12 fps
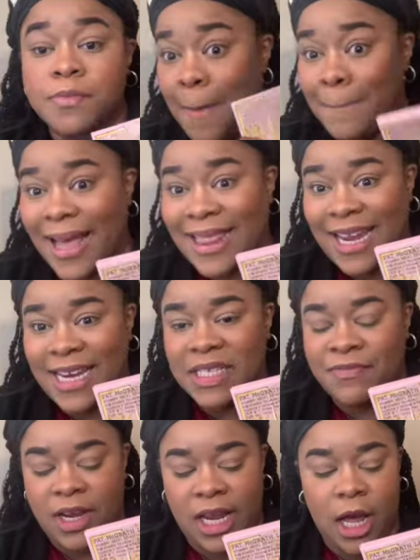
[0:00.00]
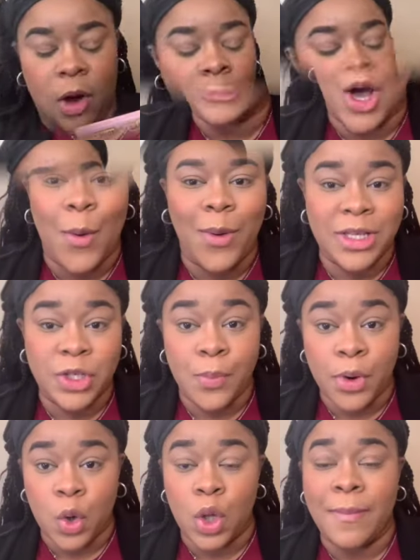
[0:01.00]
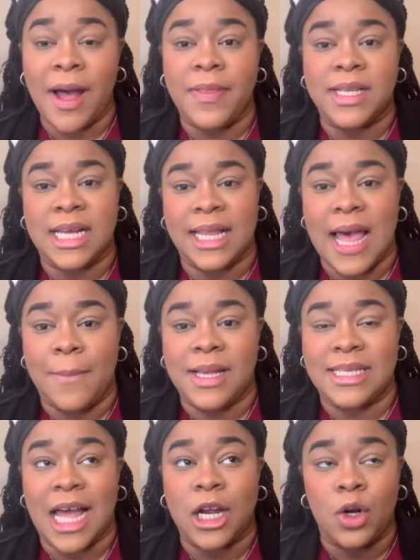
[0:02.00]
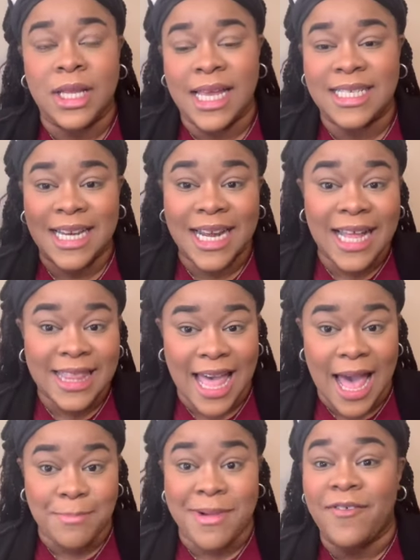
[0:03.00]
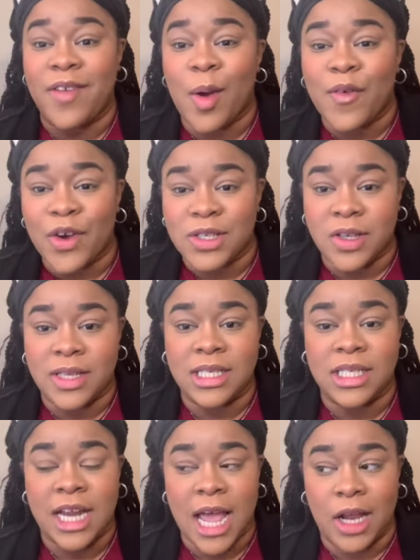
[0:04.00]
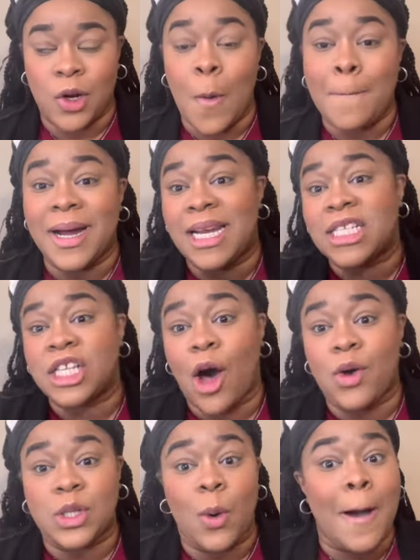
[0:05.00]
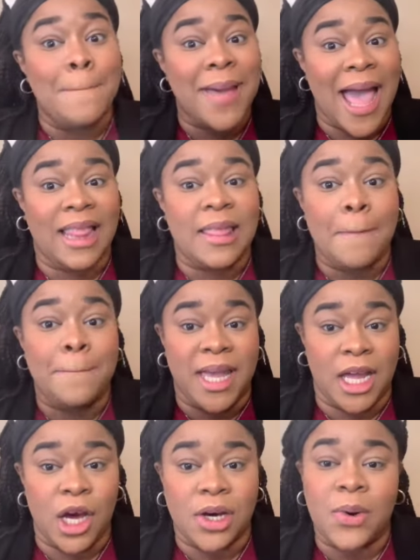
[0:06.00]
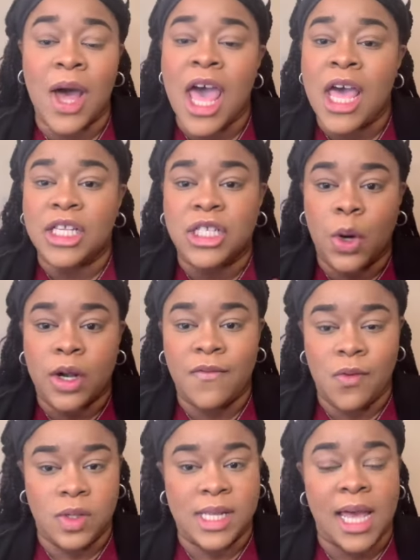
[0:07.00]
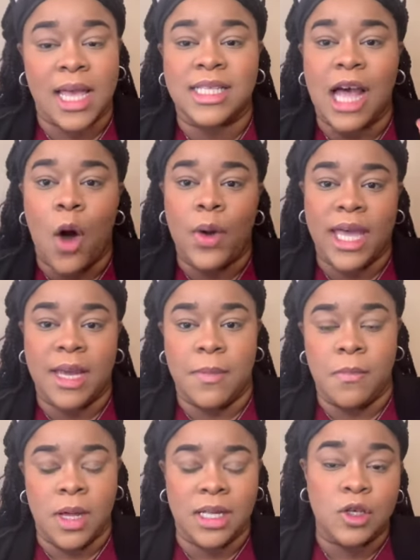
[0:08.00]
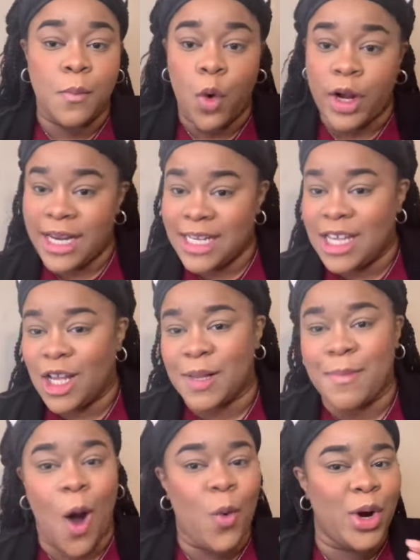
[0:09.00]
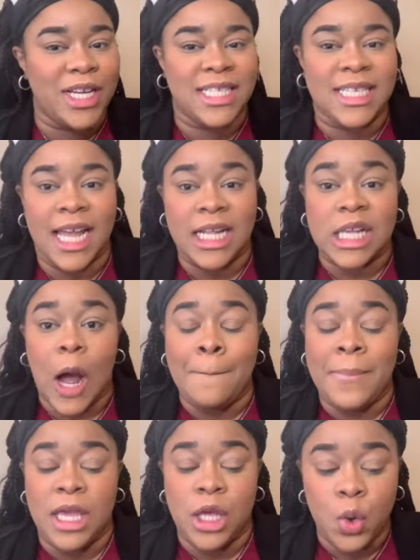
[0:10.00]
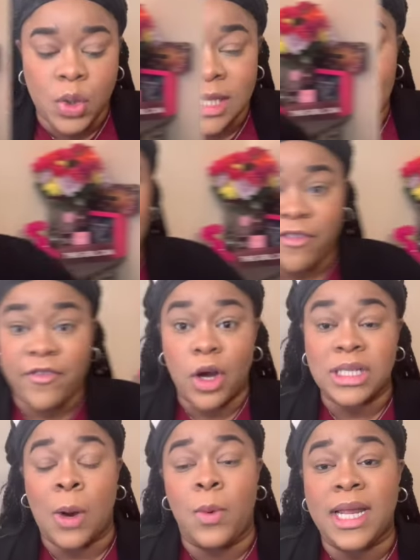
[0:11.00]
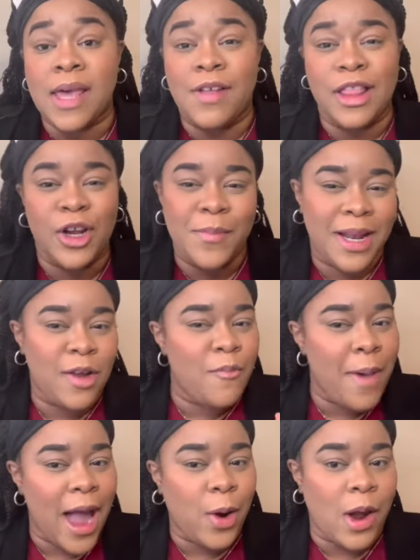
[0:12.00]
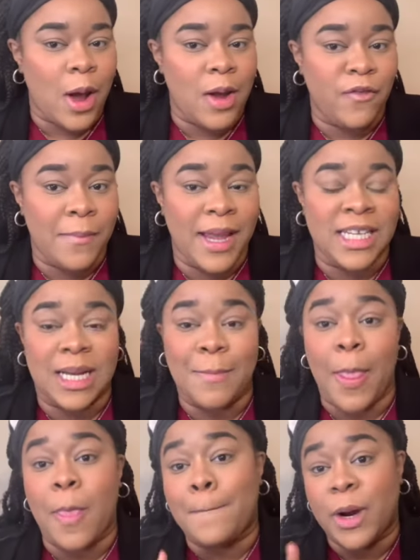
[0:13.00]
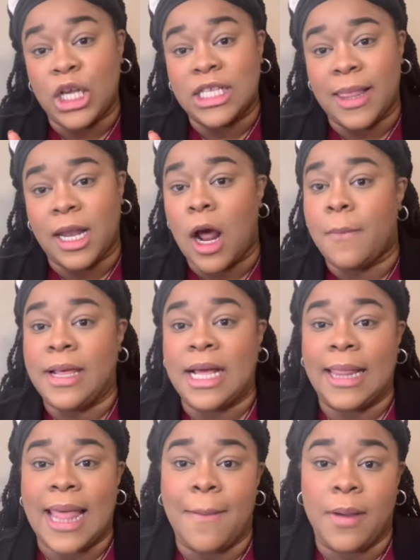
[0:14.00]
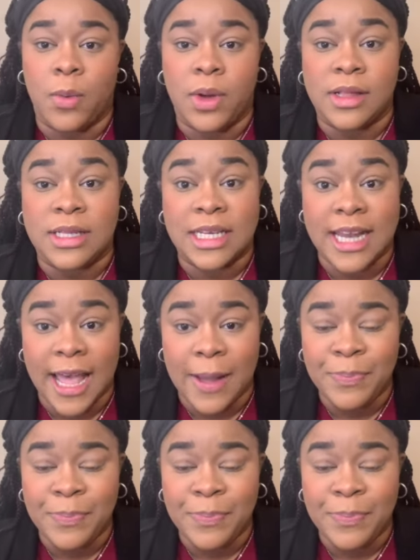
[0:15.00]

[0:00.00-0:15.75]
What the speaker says: my latest video. So what's super cool about this collab is not only is it a collab, my very first on this channel, but it's also a palette bingo. So in a few seconds, I'll get into more details about what shades I'll be using. But first, I want to give a little bit of background information about the person that I'll be collabing with today.